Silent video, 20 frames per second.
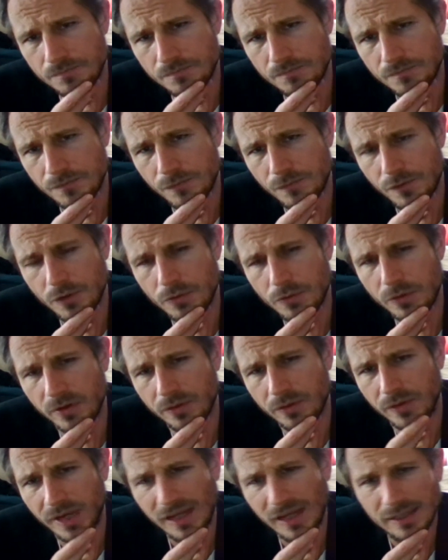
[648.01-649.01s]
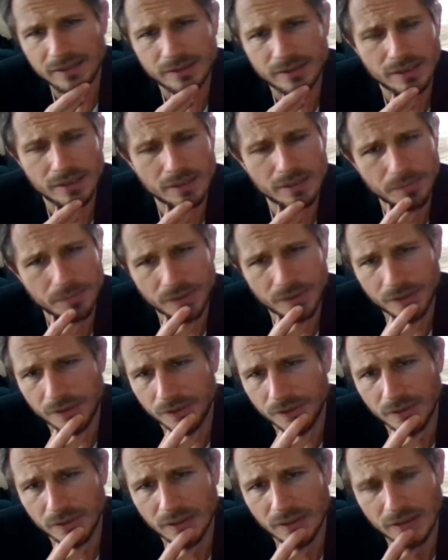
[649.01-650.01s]
virtual reality
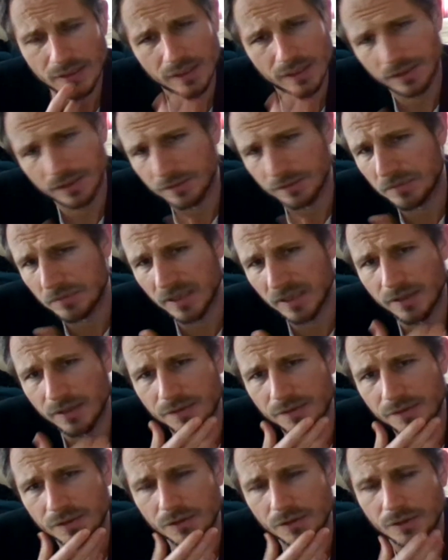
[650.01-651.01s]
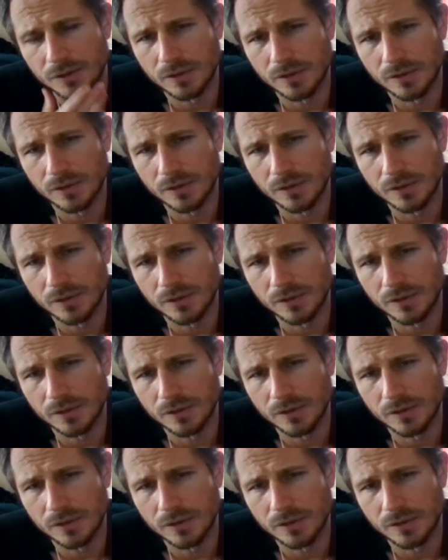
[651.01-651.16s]
appeared, like I guess in